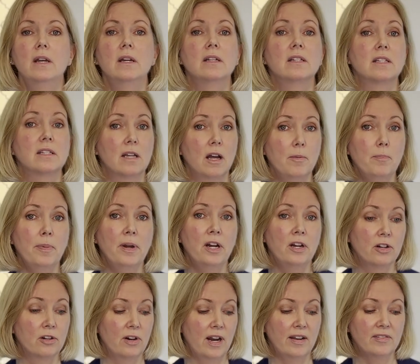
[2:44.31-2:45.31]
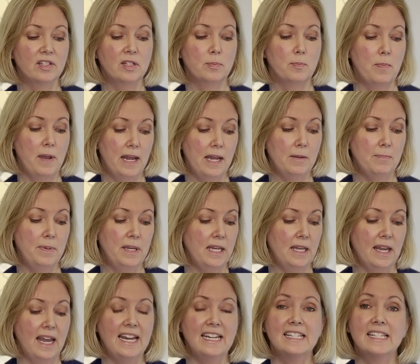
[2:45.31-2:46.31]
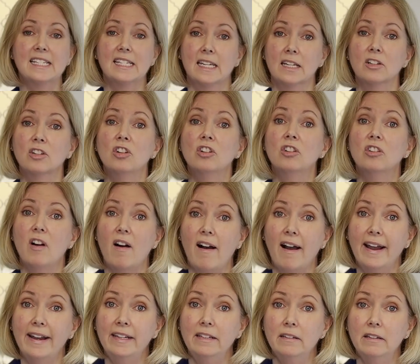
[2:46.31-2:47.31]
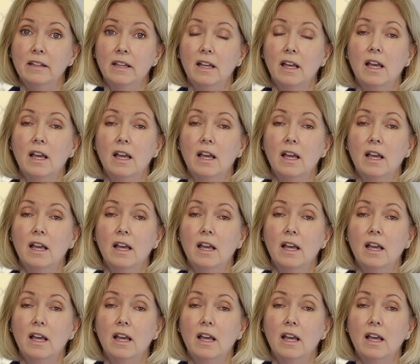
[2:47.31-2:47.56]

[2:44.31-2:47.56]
Some paragraphs may be a single line.